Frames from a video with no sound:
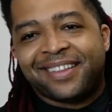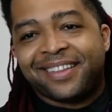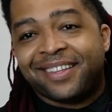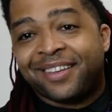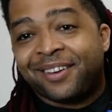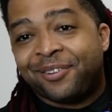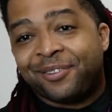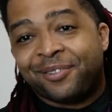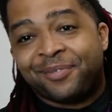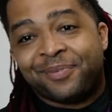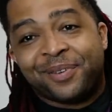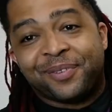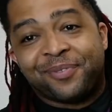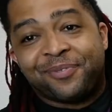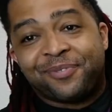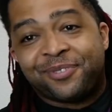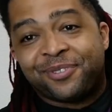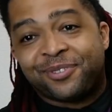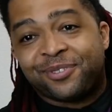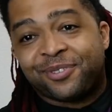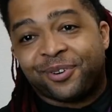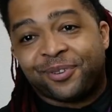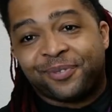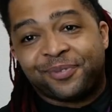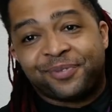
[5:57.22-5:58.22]
It would be
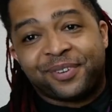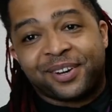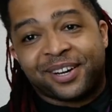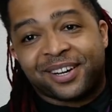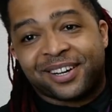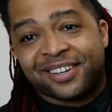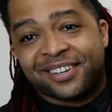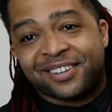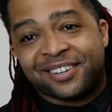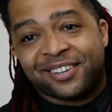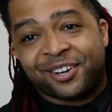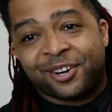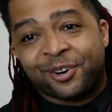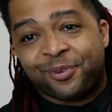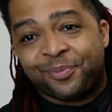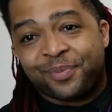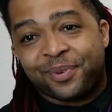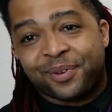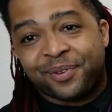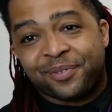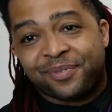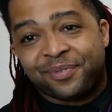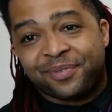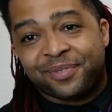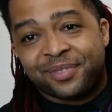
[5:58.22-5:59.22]
so fucking dope
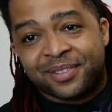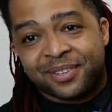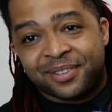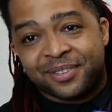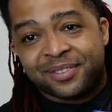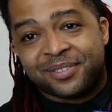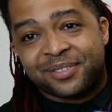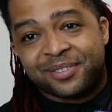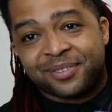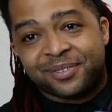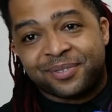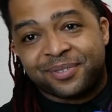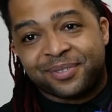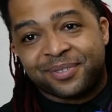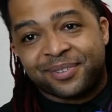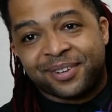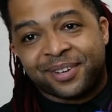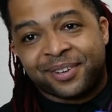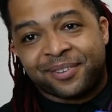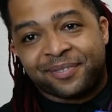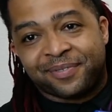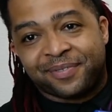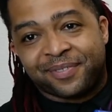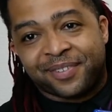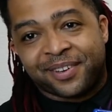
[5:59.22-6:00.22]
if these two,
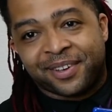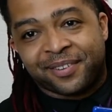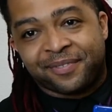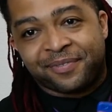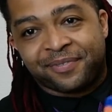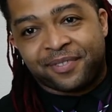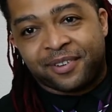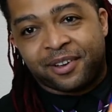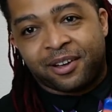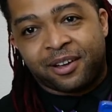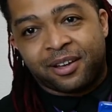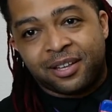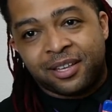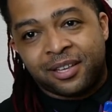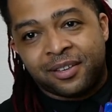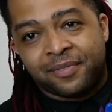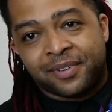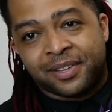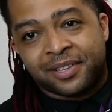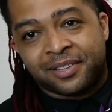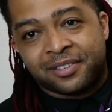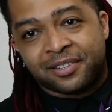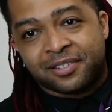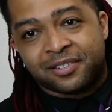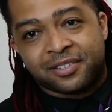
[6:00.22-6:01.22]
if, if
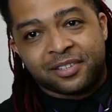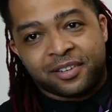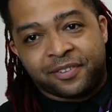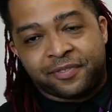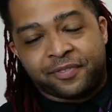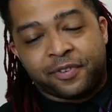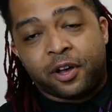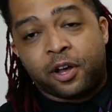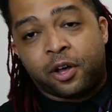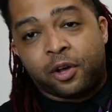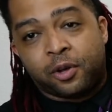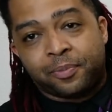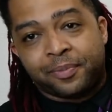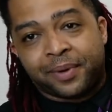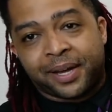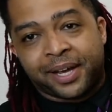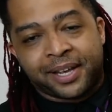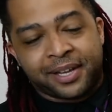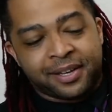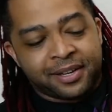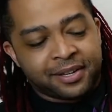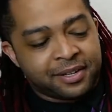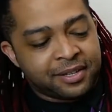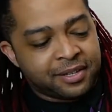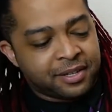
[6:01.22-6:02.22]
even just, if All
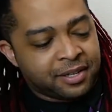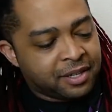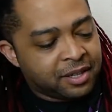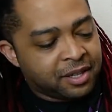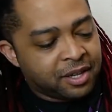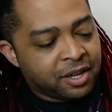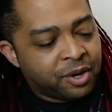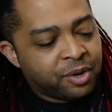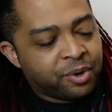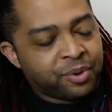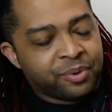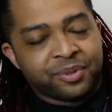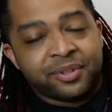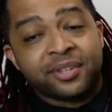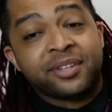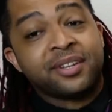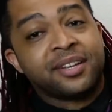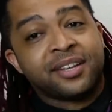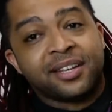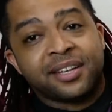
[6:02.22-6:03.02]
Might alone